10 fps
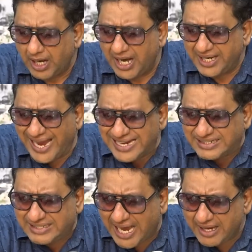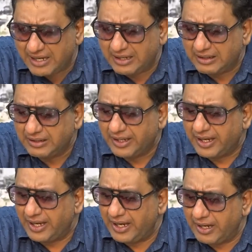An entire
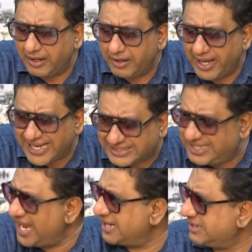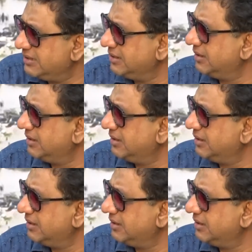estate,